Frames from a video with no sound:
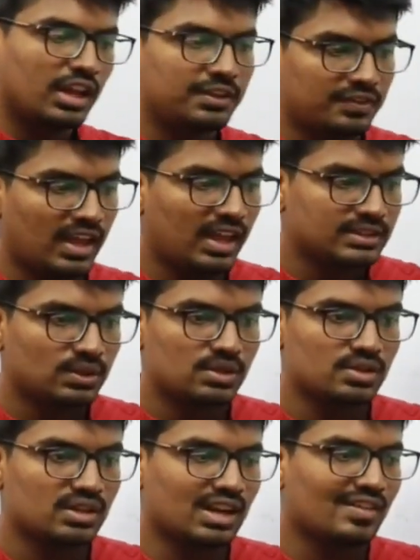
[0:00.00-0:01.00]
If A is
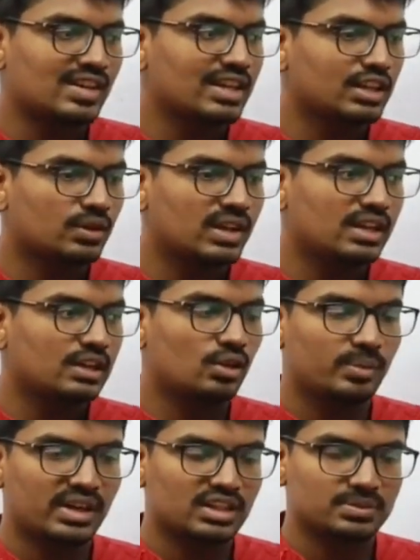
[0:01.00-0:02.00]
also traveling at 20
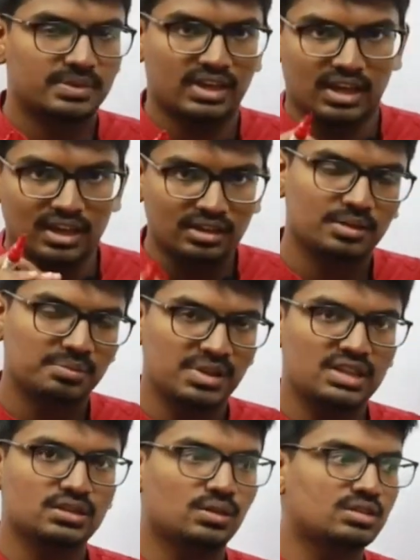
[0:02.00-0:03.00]
kilometers per hour,
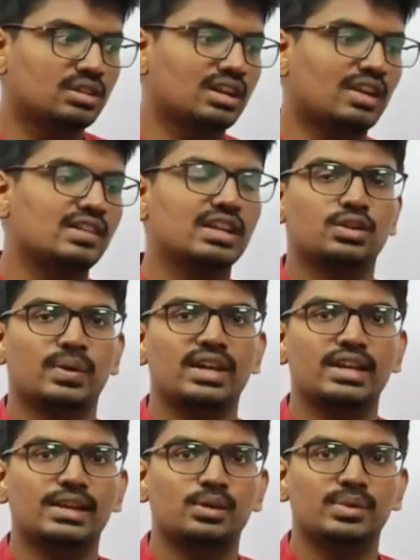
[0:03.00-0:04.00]
B is also traveling at
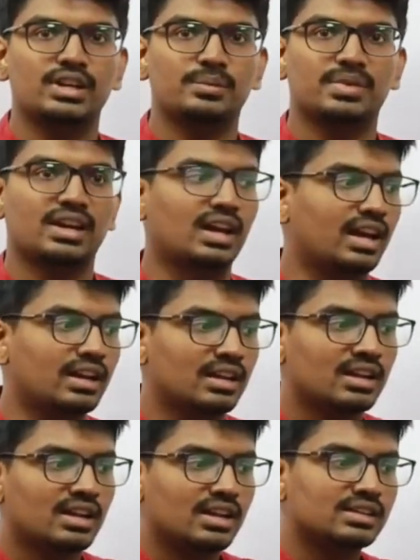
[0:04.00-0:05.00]
20 kilometers per
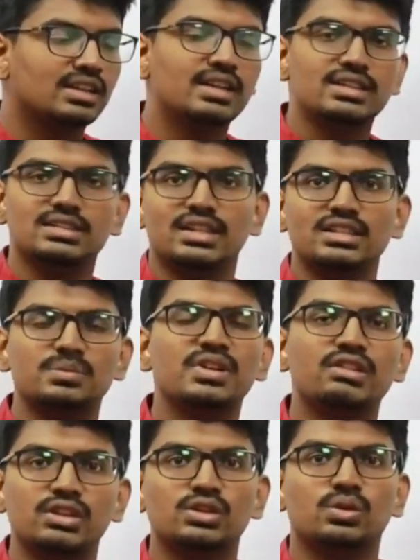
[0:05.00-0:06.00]
hour, the distance
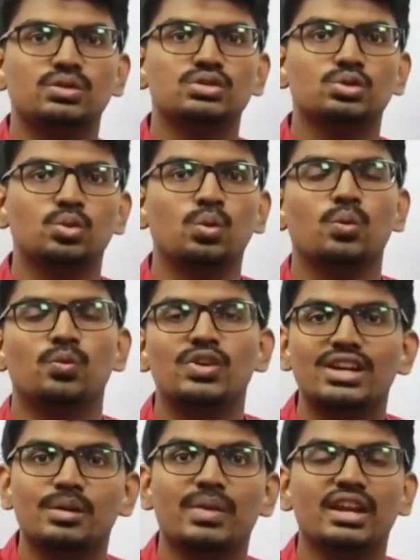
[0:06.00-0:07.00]
between those two
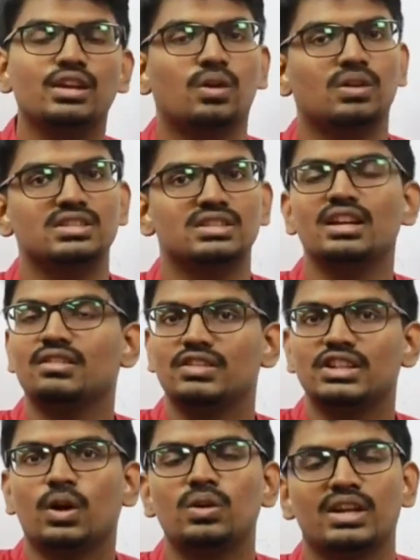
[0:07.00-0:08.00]
will remain constant
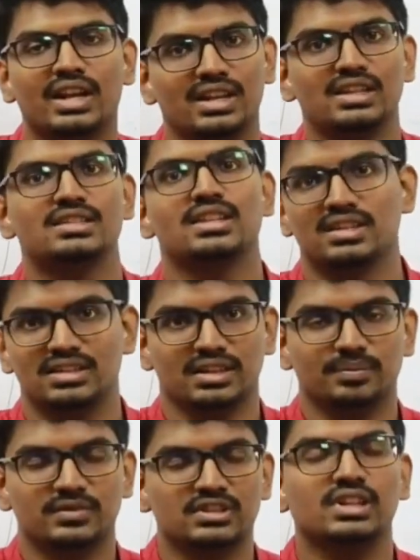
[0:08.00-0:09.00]
without any
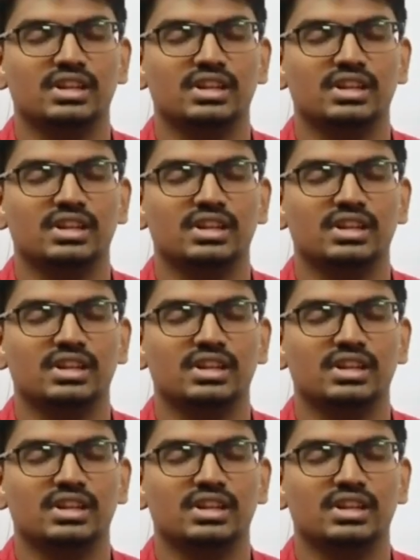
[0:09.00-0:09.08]
changing,